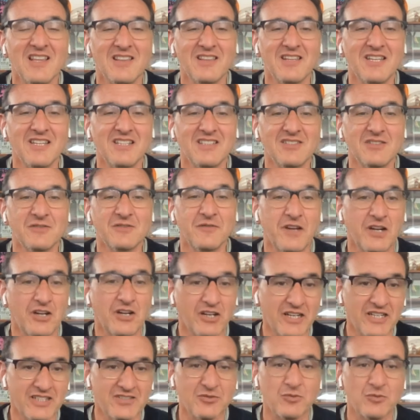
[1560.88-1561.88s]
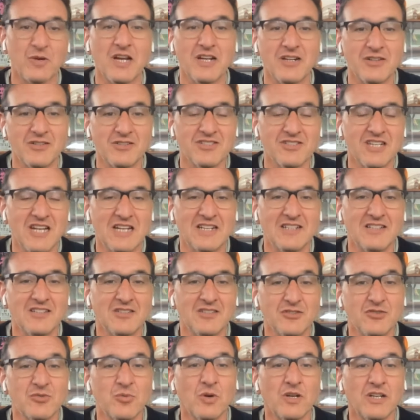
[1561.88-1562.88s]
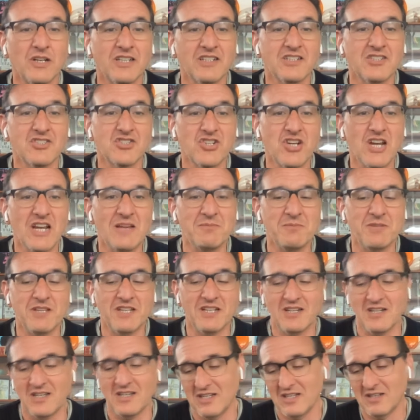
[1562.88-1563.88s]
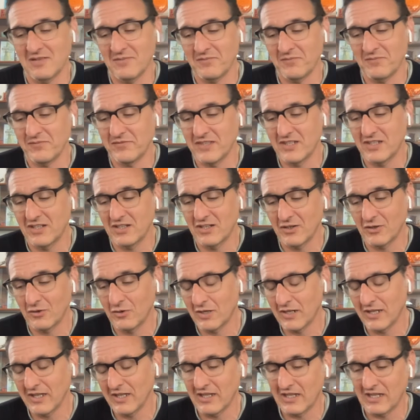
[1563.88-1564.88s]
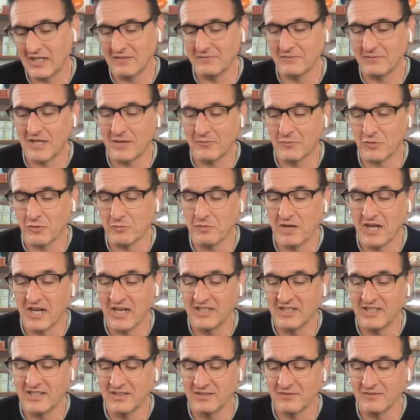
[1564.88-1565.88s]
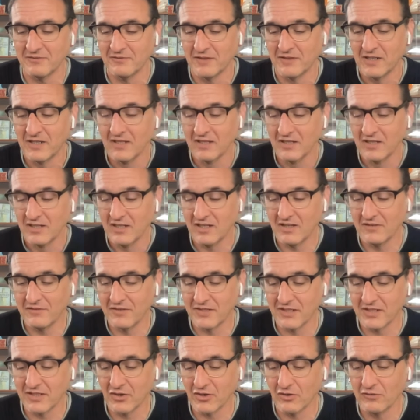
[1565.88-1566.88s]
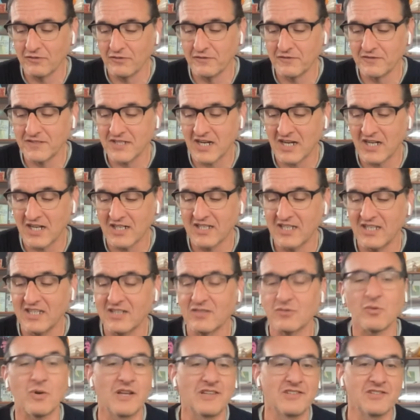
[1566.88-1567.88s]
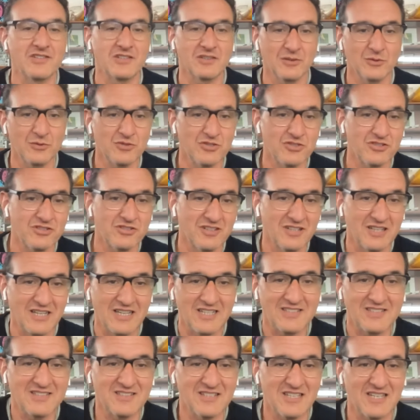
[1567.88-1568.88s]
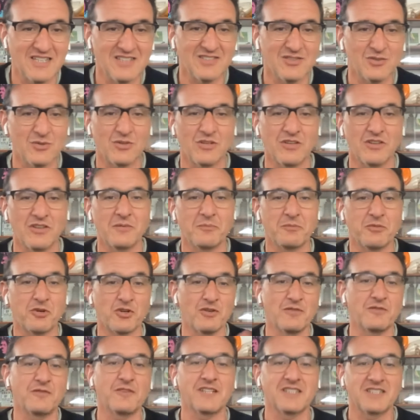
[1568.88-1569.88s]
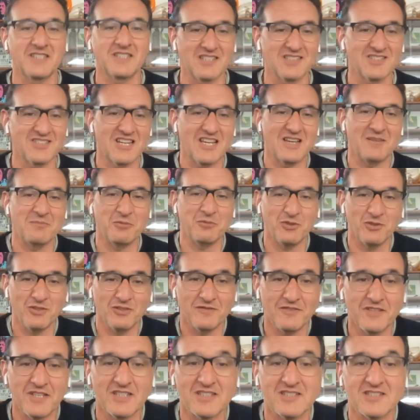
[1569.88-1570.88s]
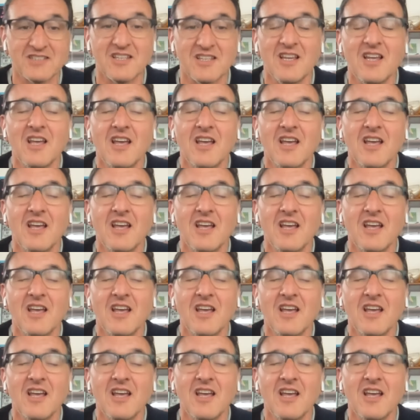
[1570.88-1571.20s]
these various writers and editors wanted to shape it. Um, you know, I, am reminded of of the Gulf of Tonkin resolution as, as mm-hmm. sort of the perfect example of this,